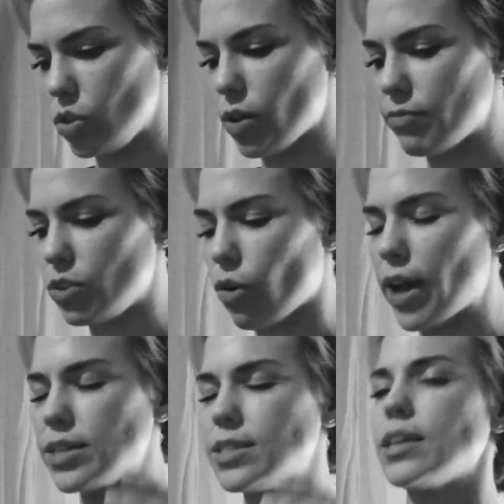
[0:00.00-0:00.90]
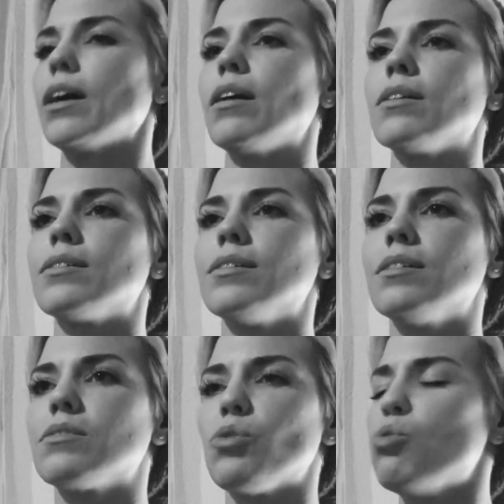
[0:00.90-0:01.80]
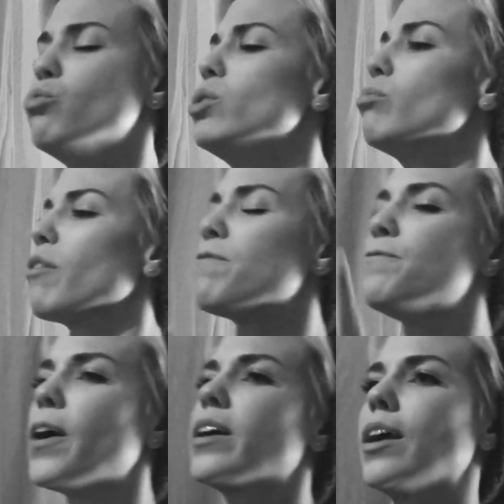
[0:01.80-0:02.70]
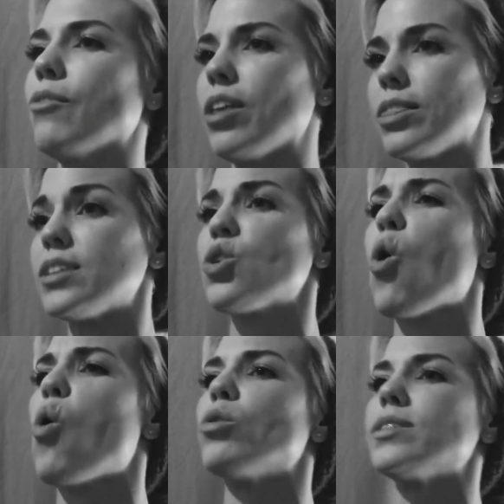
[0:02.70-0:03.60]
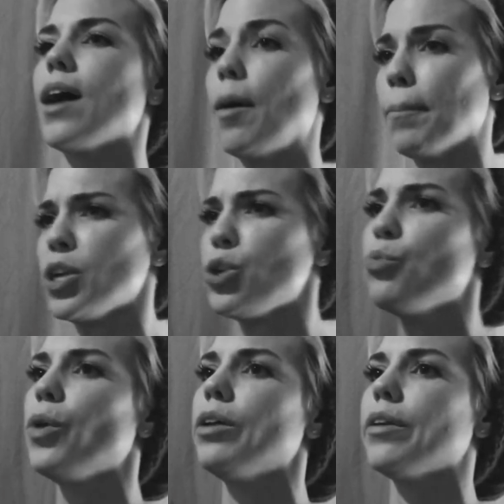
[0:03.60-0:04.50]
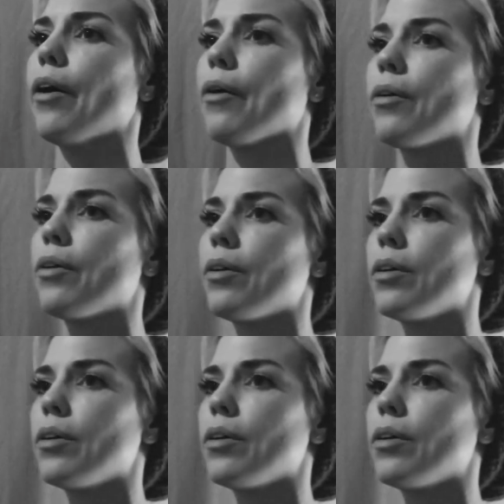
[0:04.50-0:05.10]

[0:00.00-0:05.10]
You have no idea who you were fucking with this whole time, but you will know.